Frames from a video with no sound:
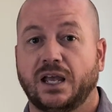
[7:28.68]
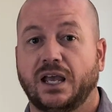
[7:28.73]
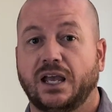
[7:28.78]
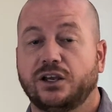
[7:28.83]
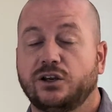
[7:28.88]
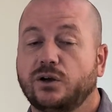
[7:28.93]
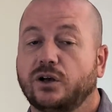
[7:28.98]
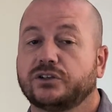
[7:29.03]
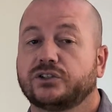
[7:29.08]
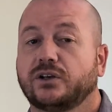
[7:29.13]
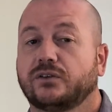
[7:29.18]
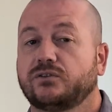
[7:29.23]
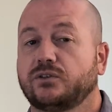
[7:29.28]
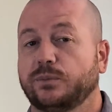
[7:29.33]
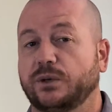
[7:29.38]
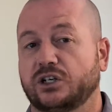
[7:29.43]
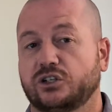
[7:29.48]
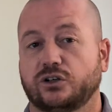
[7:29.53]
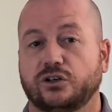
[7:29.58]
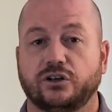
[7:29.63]
and you also have to
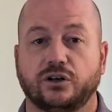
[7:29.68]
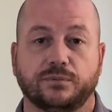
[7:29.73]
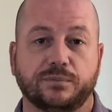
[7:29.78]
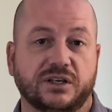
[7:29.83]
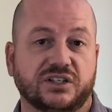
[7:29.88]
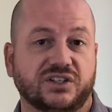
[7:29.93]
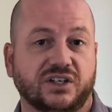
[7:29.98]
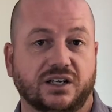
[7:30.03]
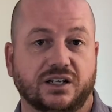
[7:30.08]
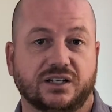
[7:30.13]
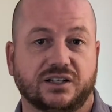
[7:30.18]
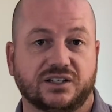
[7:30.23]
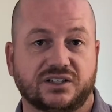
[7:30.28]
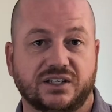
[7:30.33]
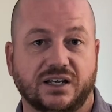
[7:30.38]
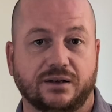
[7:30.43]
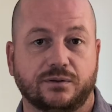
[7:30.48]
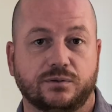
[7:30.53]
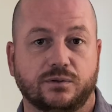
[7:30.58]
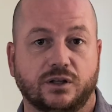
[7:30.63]
make sure you're missing it
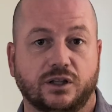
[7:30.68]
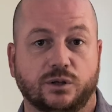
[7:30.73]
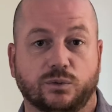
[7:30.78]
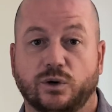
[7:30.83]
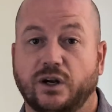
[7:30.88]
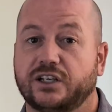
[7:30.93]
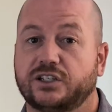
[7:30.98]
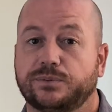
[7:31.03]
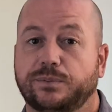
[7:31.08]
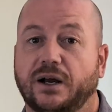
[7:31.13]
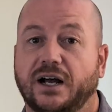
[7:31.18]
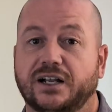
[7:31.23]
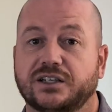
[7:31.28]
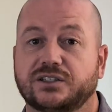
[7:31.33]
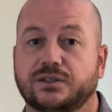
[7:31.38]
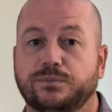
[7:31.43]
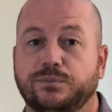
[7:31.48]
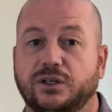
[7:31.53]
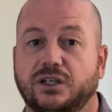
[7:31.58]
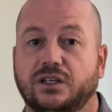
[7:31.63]
in the right
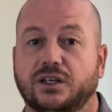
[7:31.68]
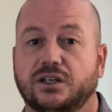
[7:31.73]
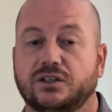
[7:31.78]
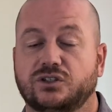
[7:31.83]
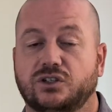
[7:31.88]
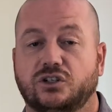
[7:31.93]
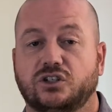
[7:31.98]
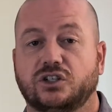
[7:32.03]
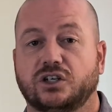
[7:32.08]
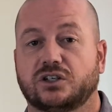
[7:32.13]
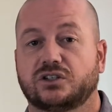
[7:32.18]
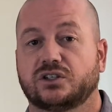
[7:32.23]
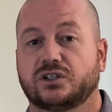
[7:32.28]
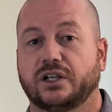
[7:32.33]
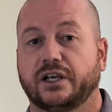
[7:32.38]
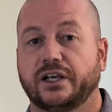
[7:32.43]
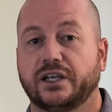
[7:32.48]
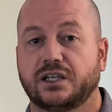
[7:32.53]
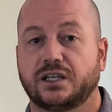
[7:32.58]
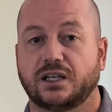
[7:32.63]
spots, because just
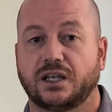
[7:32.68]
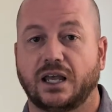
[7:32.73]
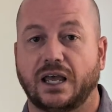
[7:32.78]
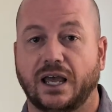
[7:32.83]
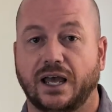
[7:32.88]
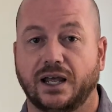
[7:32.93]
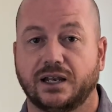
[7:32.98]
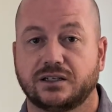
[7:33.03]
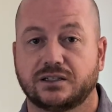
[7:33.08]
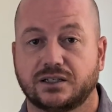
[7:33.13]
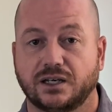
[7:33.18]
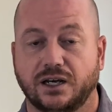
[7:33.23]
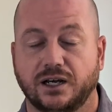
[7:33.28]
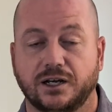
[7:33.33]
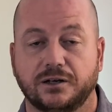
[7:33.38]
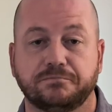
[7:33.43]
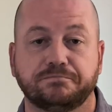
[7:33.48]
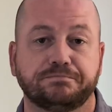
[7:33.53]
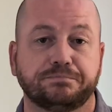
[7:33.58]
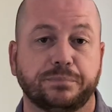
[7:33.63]
like at
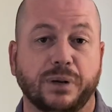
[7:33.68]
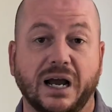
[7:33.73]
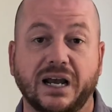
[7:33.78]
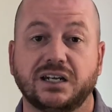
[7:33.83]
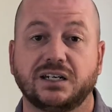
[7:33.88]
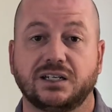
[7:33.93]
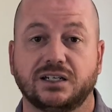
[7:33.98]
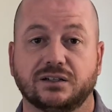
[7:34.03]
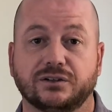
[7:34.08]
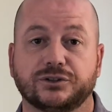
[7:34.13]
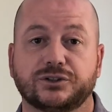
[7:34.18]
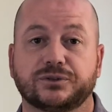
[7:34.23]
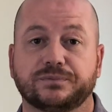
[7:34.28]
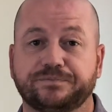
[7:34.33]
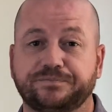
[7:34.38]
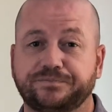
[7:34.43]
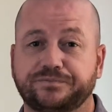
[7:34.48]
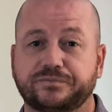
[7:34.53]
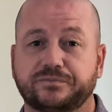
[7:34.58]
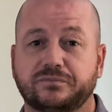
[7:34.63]
Pine Needles,
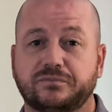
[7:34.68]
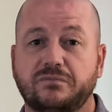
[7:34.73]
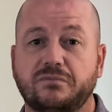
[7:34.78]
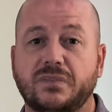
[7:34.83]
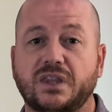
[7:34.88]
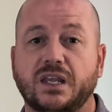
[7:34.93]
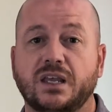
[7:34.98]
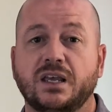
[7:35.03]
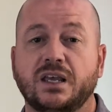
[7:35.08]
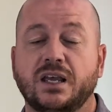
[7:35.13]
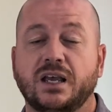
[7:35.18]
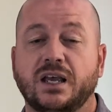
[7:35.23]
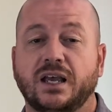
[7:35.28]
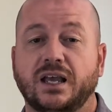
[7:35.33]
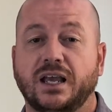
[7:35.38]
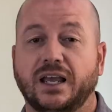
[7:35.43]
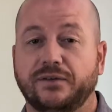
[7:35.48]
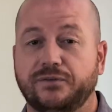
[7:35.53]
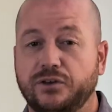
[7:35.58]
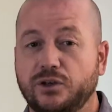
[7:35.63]

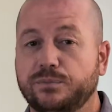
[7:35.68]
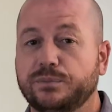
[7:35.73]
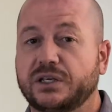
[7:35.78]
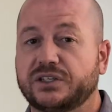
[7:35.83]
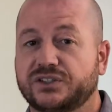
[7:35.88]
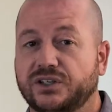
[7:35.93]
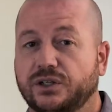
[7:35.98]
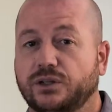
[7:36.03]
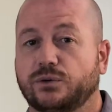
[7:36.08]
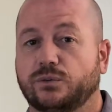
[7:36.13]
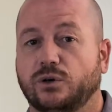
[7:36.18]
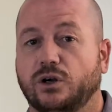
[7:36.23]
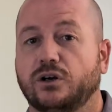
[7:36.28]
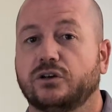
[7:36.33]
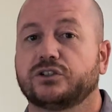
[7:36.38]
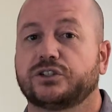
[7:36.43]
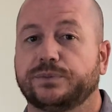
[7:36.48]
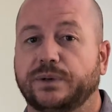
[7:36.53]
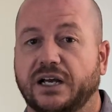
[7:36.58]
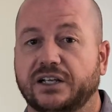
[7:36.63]
if you miss in the
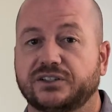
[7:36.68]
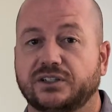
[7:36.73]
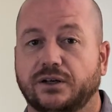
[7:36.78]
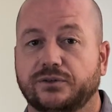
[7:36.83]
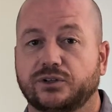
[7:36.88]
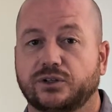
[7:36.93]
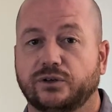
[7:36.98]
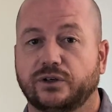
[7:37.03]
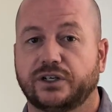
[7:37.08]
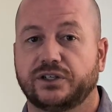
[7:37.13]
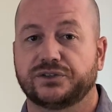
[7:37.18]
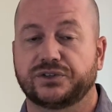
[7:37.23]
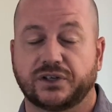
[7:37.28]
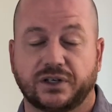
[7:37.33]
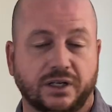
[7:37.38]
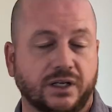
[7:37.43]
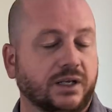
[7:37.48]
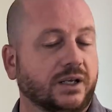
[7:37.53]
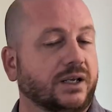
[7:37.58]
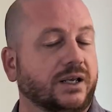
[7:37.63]
wrong spots off the greens,
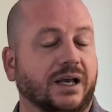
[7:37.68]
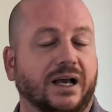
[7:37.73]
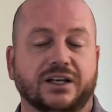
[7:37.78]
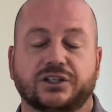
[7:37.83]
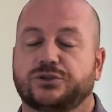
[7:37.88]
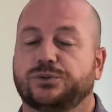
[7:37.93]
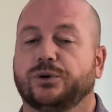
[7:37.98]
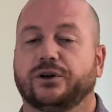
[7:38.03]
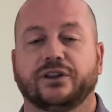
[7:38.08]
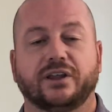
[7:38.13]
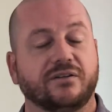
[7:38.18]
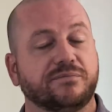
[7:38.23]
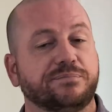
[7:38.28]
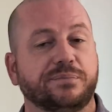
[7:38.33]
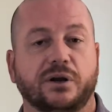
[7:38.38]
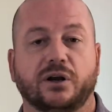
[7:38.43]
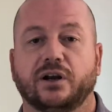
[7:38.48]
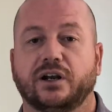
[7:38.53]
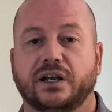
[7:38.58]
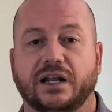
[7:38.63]
I swear they've
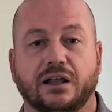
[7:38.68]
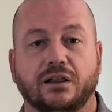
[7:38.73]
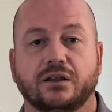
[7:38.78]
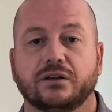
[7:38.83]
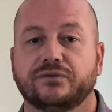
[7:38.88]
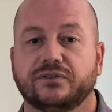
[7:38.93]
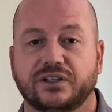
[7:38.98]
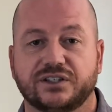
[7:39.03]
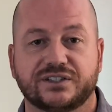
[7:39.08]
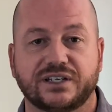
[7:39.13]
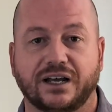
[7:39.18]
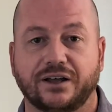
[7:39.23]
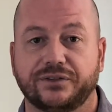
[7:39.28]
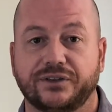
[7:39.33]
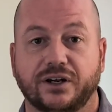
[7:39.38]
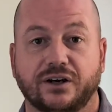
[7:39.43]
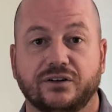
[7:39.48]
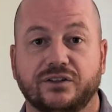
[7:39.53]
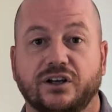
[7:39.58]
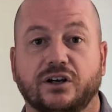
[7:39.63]
buried elephants out
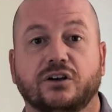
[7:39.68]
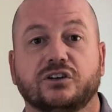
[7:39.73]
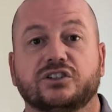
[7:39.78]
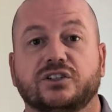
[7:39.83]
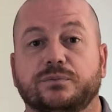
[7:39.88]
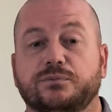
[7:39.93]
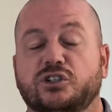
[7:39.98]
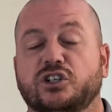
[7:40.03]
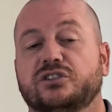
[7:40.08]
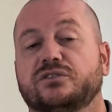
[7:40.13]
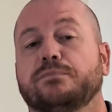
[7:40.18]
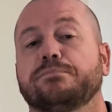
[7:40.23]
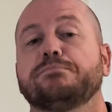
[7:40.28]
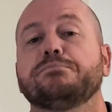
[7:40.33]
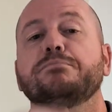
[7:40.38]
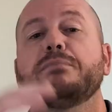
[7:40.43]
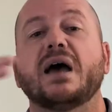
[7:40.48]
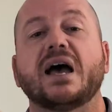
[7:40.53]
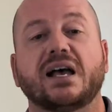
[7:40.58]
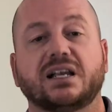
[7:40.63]
there. There are some just
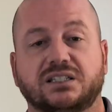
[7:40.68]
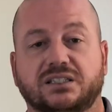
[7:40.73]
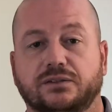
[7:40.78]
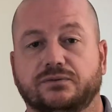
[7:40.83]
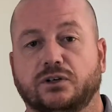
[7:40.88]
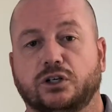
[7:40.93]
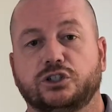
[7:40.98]
massive